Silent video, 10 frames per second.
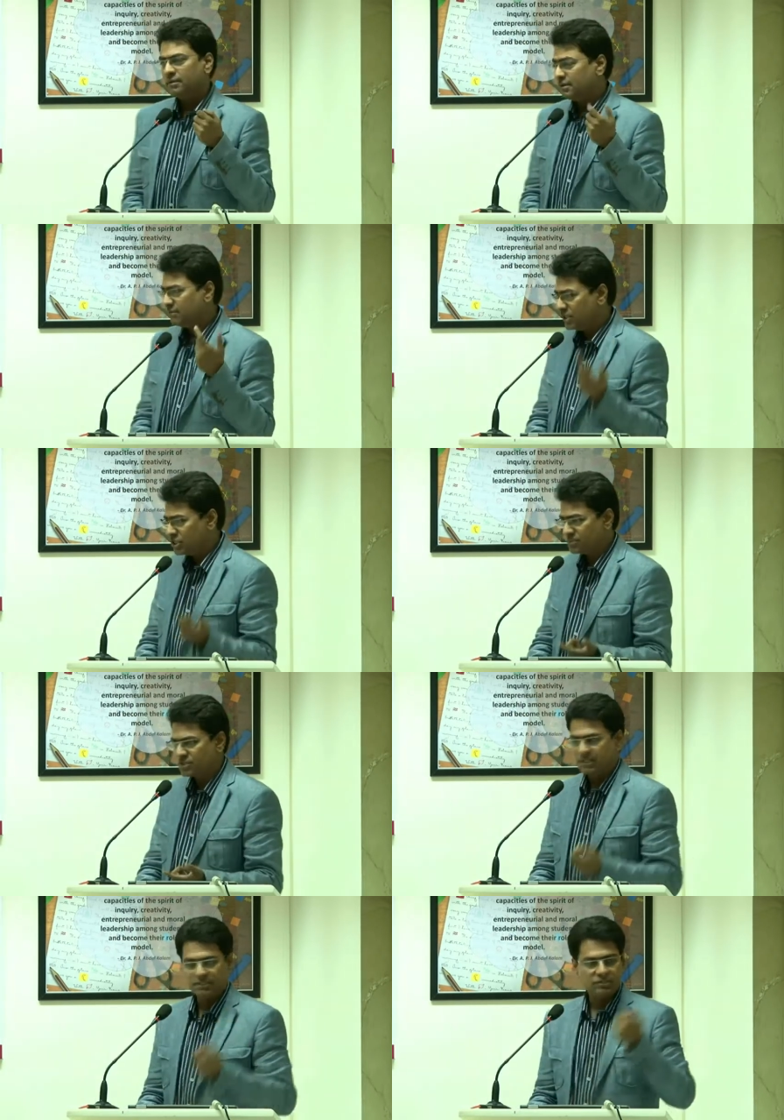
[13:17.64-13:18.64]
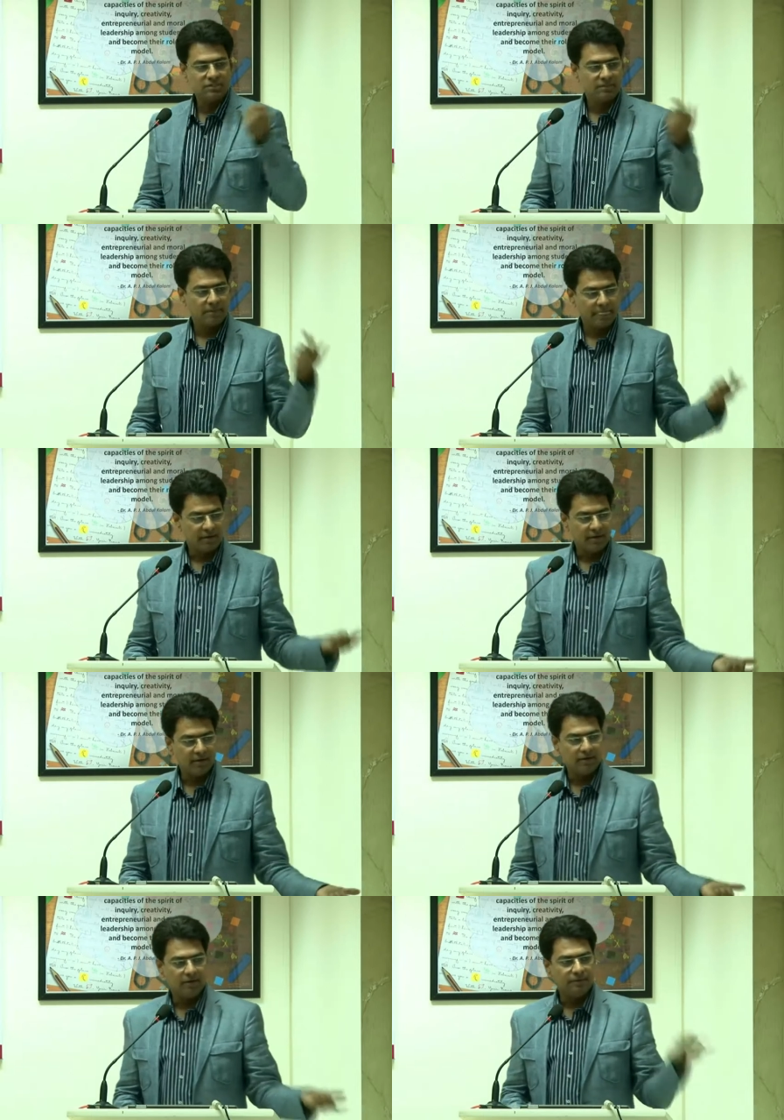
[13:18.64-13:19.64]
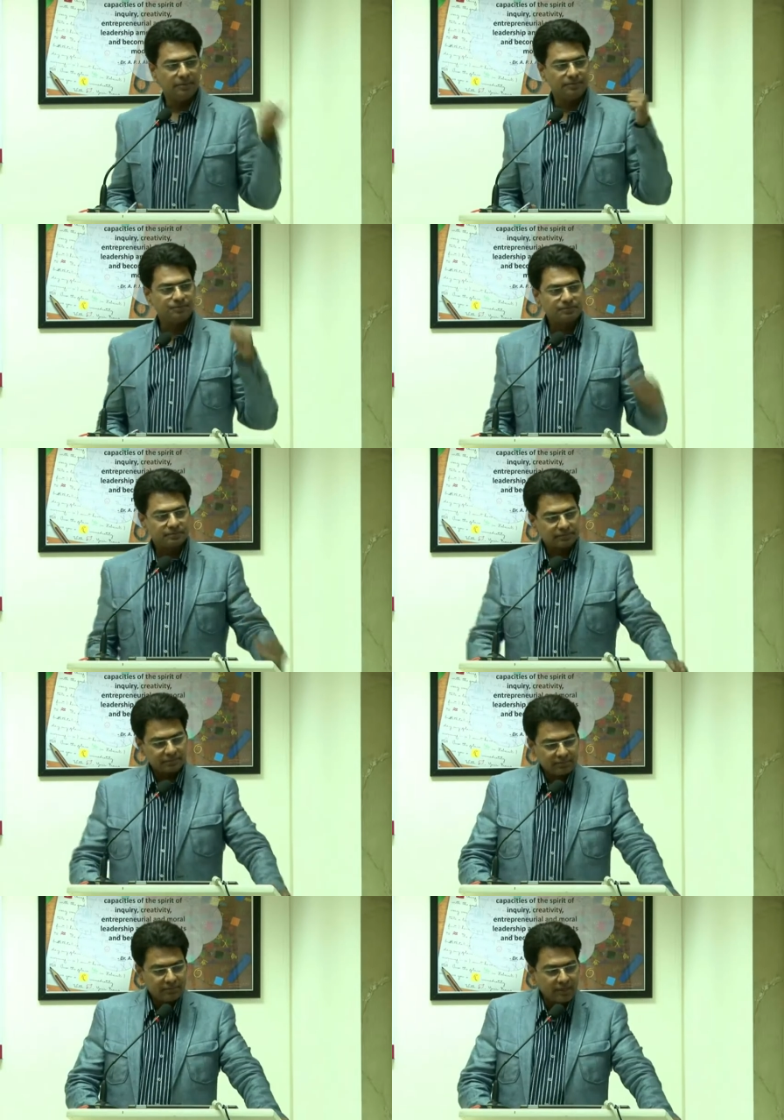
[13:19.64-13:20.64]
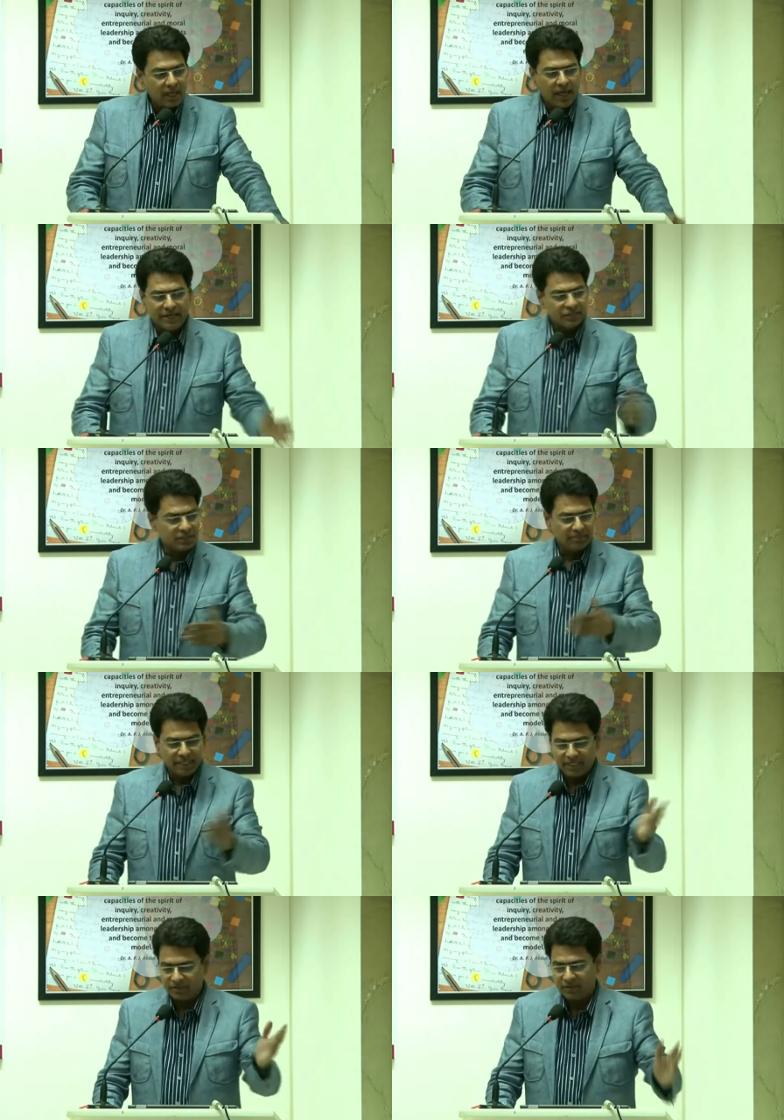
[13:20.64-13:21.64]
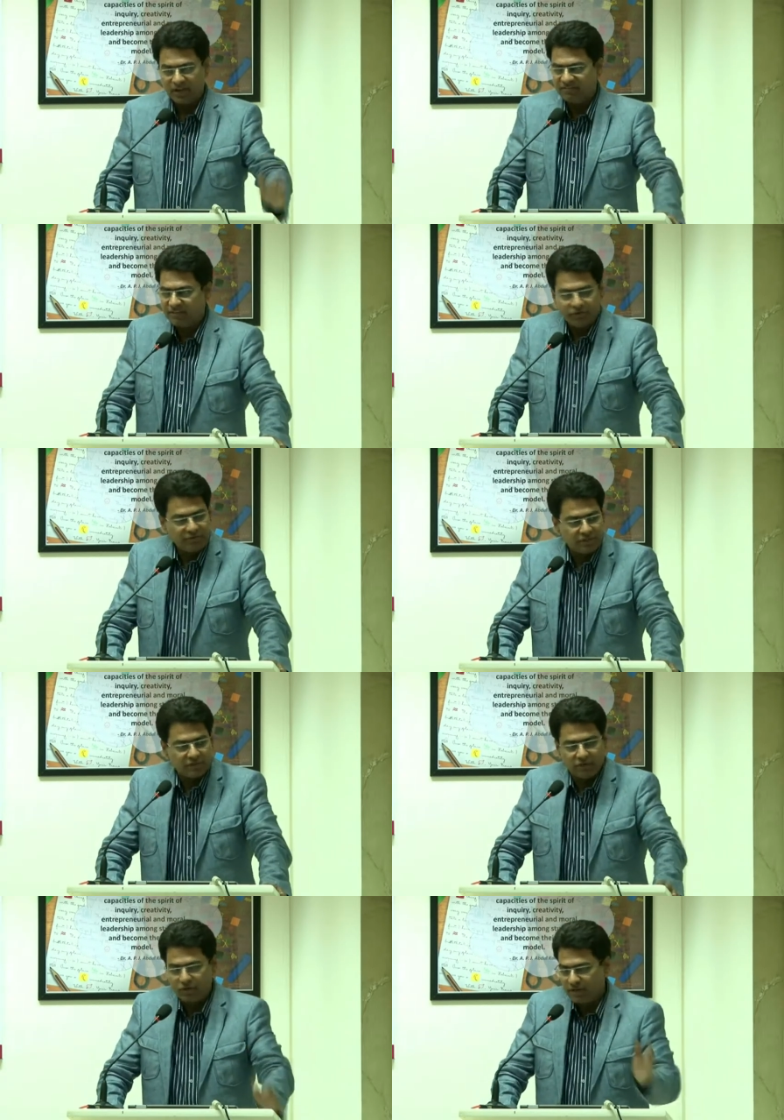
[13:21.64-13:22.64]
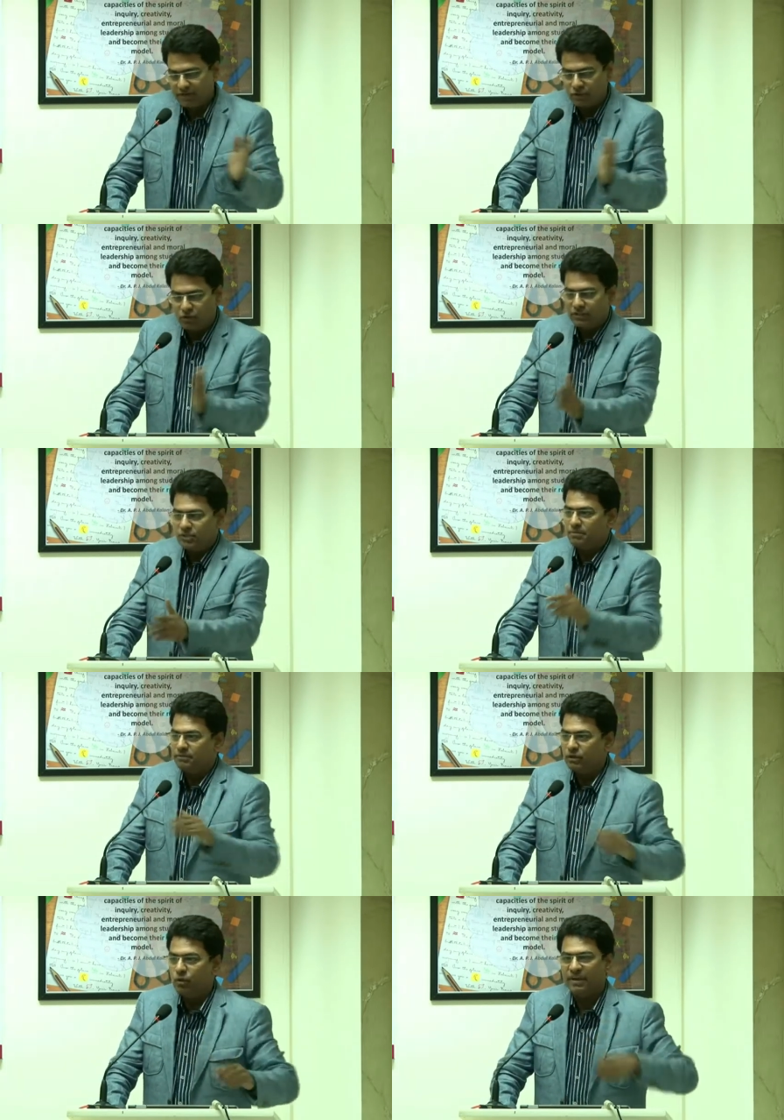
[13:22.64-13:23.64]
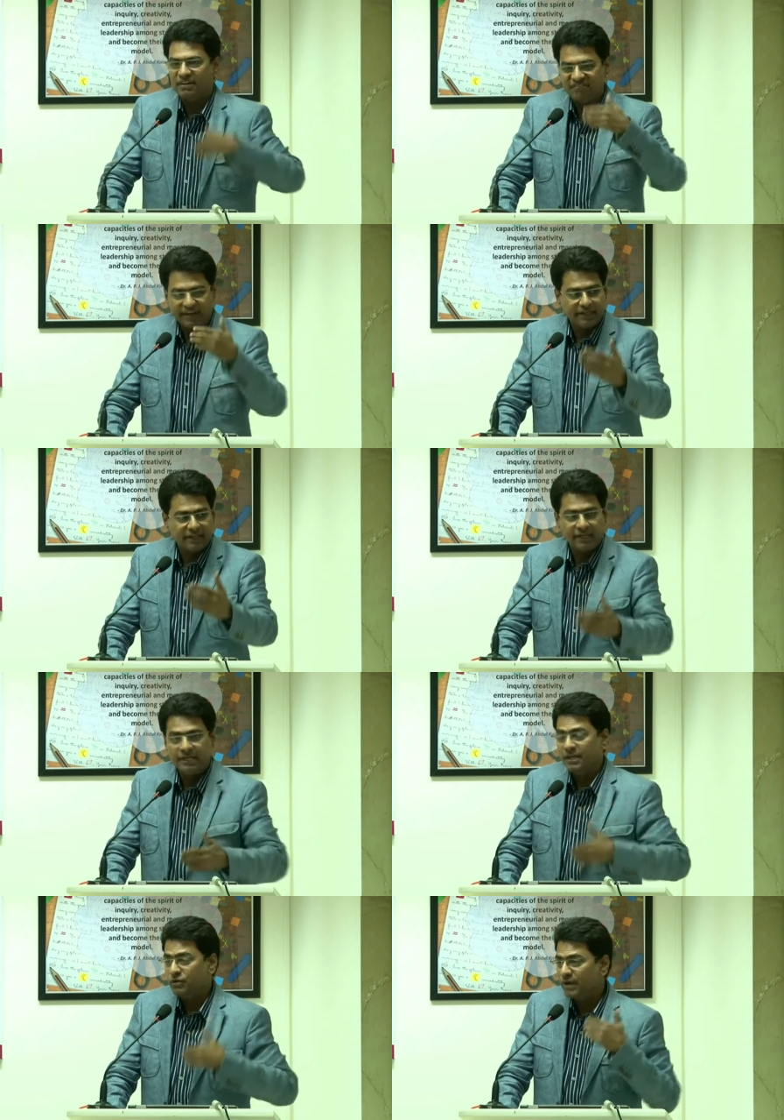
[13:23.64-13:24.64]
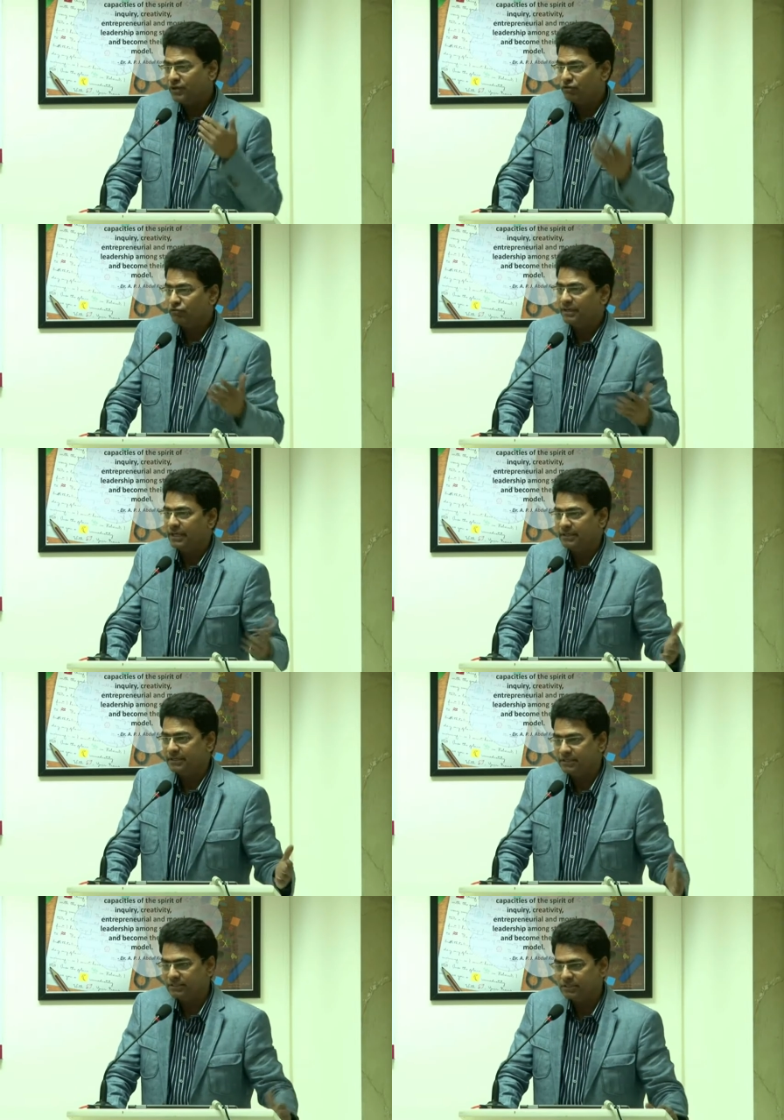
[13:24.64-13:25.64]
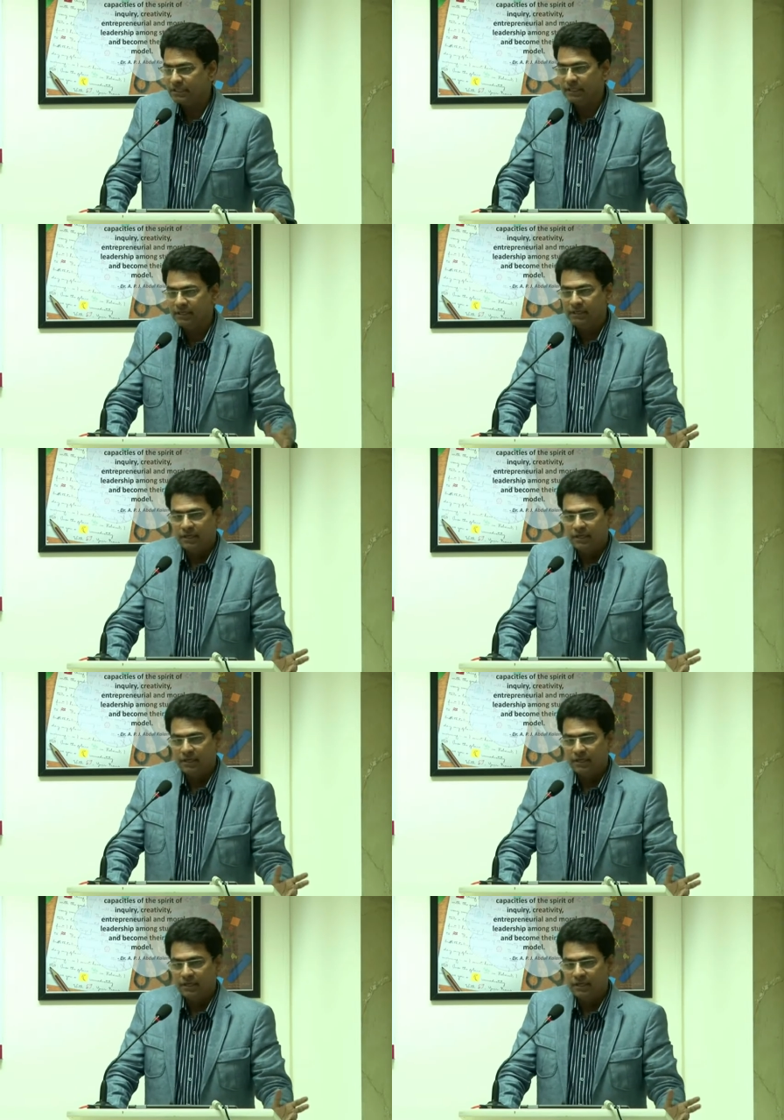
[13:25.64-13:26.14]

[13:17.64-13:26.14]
even Egyptians. Uh, and uh, many other Gulf countries. And you had these, all these people going and fighting. It went on for 10 years till,